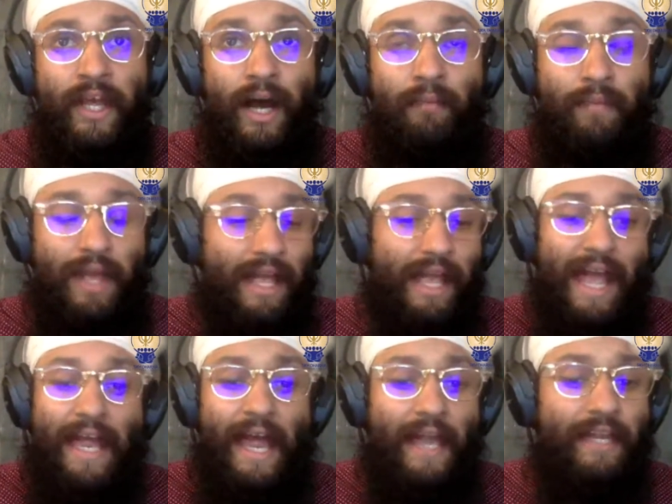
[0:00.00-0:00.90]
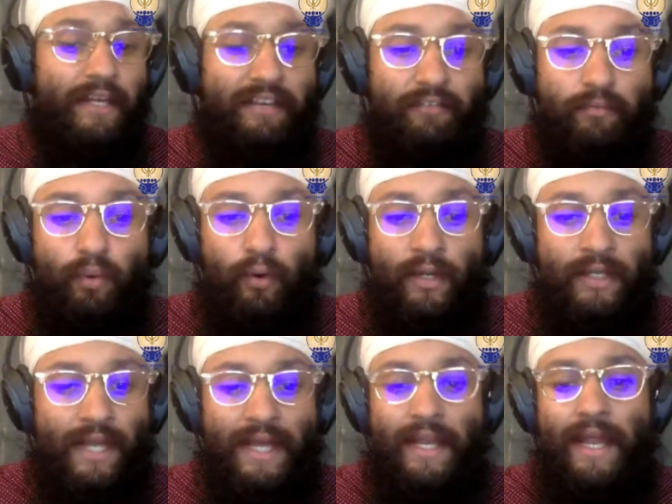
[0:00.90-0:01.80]
at any given
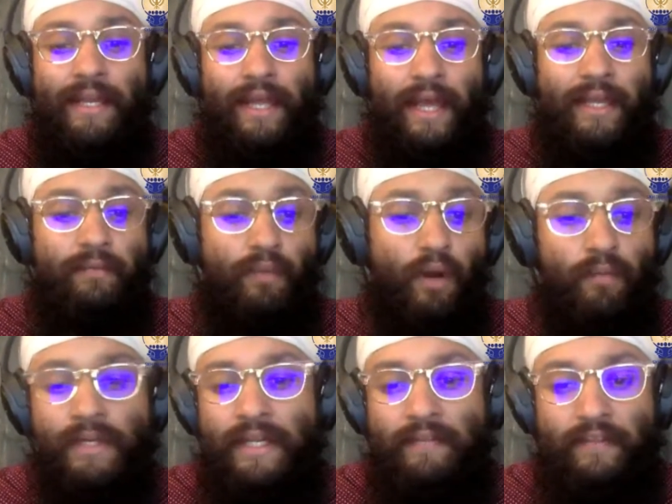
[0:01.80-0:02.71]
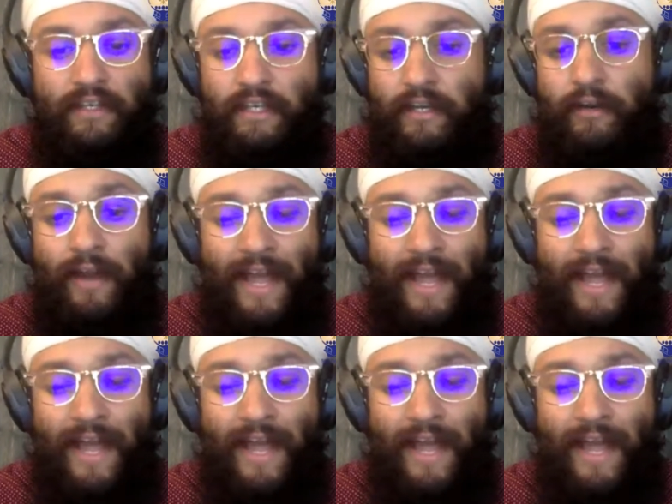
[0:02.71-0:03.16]
point, at any moment in the year,